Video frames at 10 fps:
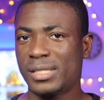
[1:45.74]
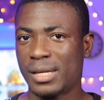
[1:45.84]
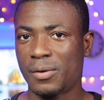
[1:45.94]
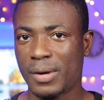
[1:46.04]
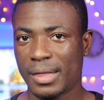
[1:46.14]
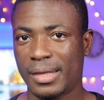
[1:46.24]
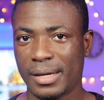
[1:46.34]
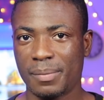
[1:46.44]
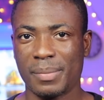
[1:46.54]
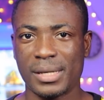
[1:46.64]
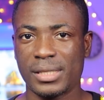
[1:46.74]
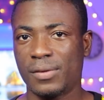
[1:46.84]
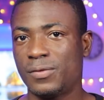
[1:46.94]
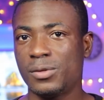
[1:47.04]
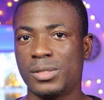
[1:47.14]
is a great thing, but
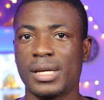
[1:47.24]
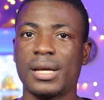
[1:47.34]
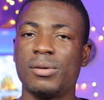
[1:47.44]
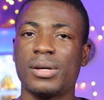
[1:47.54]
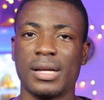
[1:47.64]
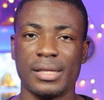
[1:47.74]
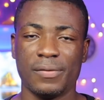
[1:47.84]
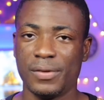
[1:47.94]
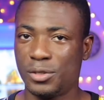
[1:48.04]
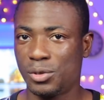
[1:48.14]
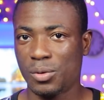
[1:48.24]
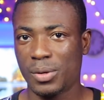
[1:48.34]
if you take a look at the video